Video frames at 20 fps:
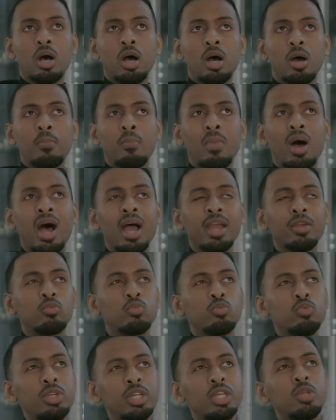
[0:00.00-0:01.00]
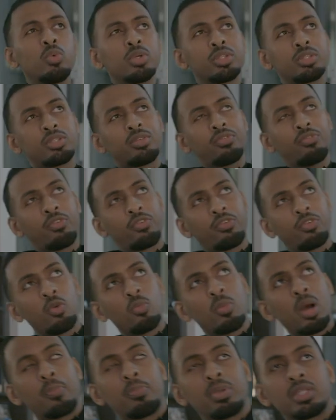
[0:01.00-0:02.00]
I really wanted to
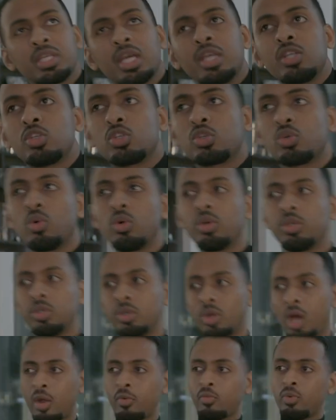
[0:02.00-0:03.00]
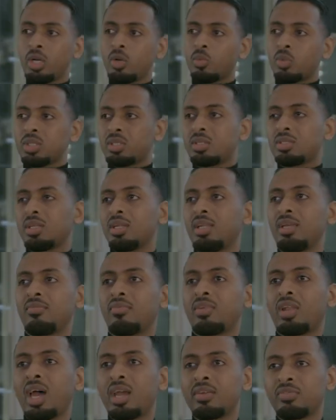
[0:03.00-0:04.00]
fulfill my potential. You know, I really wanted to
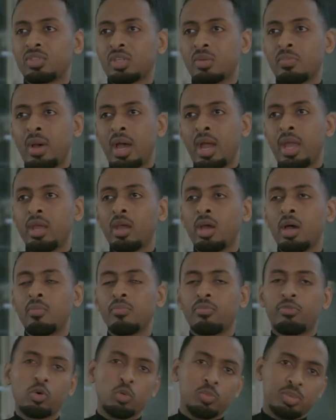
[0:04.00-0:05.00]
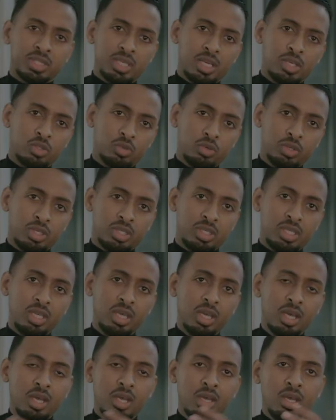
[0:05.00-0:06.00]
live life to my full potential. You
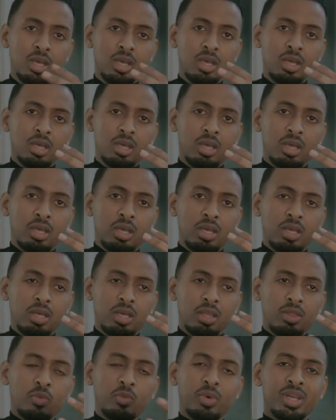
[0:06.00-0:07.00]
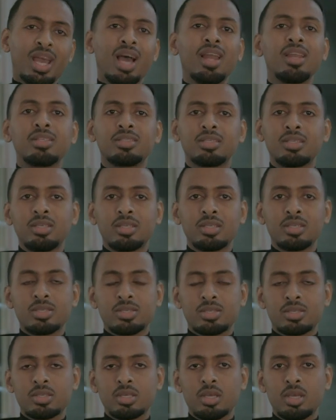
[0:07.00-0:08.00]
see, the reality
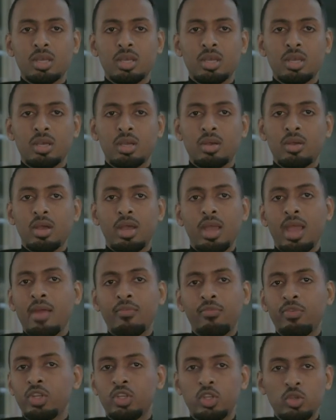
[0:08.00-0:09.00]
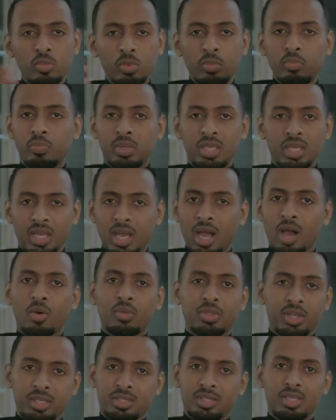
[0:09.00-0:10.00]
is, every human being
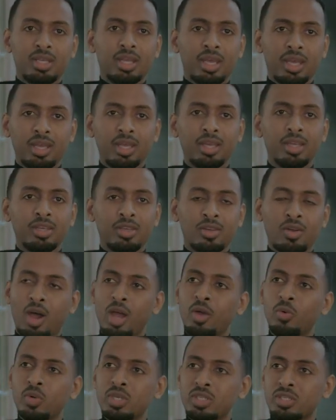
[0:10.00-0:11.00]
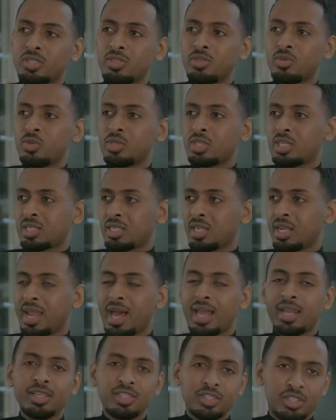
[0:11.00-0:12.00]
out there today, you know, I always use this
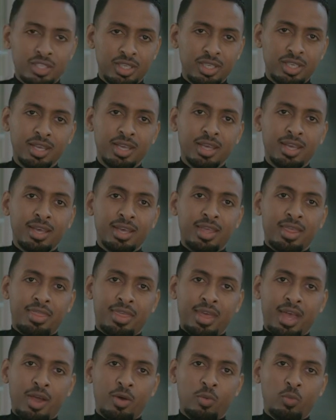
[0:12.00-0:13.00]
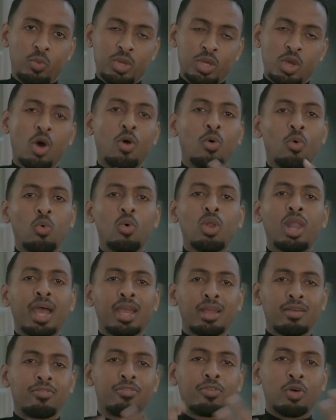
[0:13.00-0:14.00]
analogy that we are all
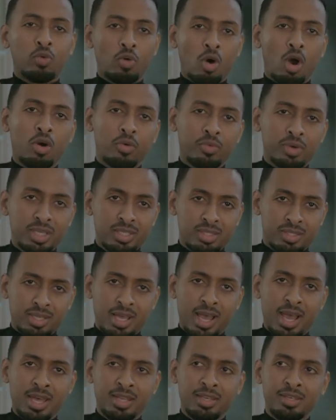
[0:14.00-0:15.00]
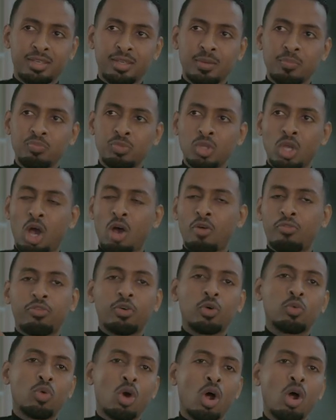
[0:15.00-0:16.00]
like Ferraris, and a
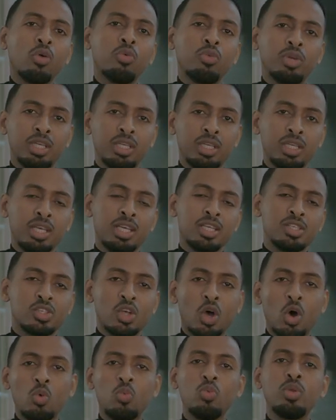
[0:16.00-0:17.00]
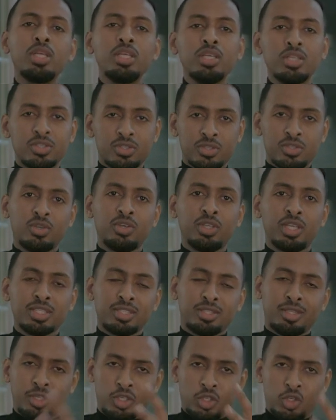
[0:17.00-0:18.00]
Ferrari is only as good
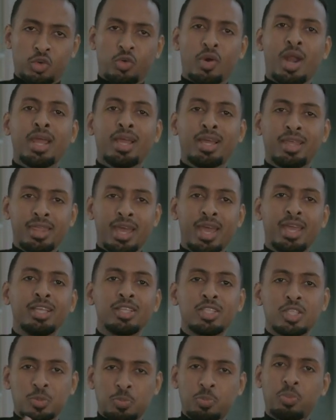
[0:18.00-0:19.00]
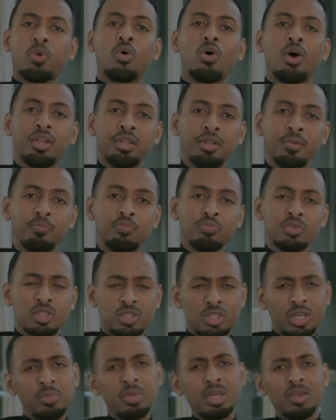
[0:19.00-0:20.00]
as the track that it's put on.
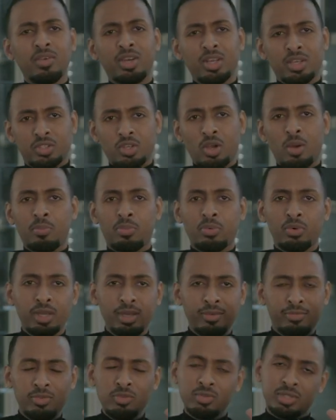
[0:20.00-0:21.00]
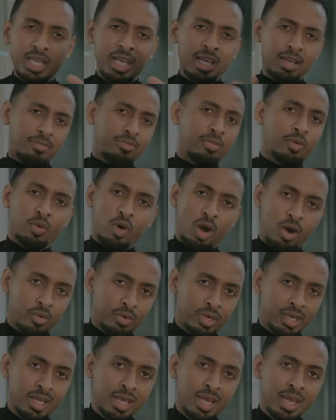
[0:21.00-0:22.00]
So let me give you an example. If you take a
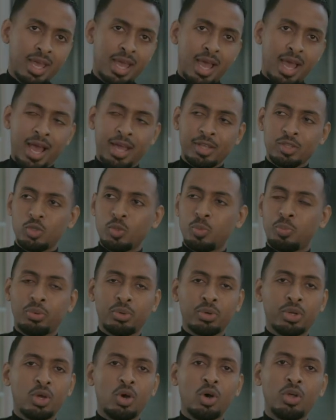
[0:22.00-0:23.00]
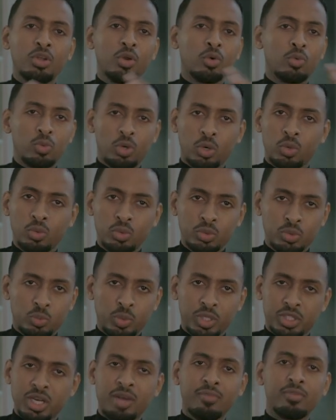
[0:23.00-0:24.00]
Ferrari and you put it on a road
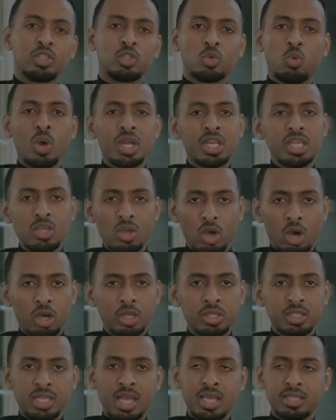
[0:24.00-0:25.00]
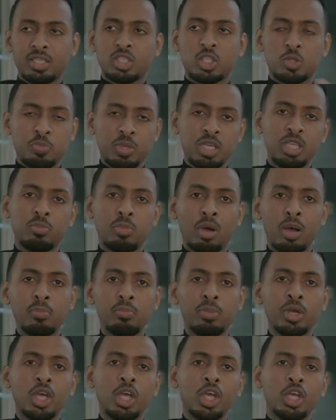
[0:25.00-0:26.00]
which every 20 yards has a speed
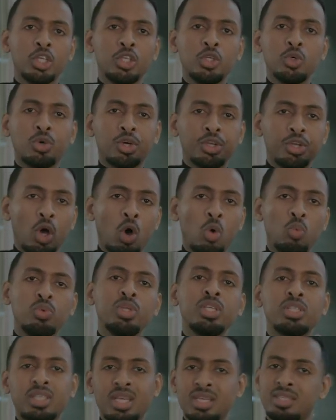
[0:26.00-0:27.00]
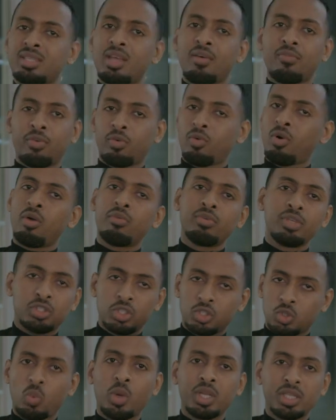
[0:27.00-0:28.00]
bump, you can only test that Ferrari
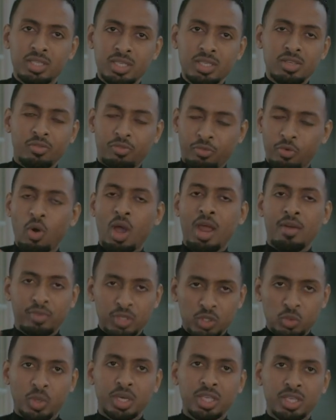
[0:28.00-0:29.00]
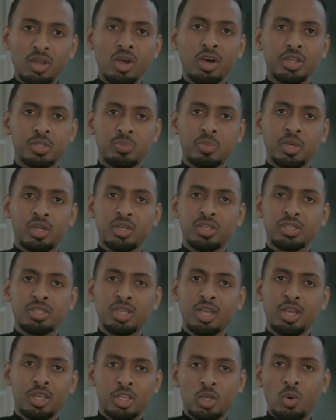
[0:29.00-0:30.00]
to 20 for every 20 yards, because
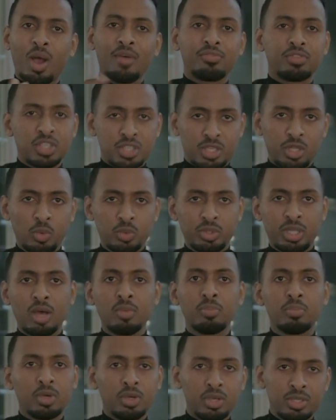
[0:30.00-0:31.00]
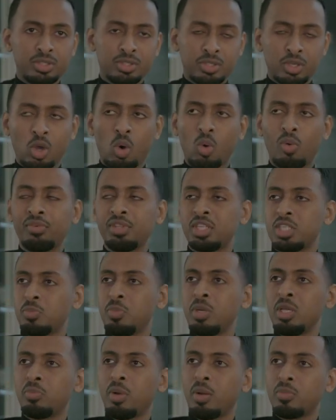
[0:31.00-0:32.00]
you'll have to slow down because to go over the
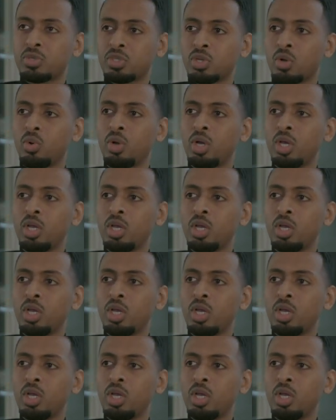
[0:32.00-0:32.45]
speed bump. So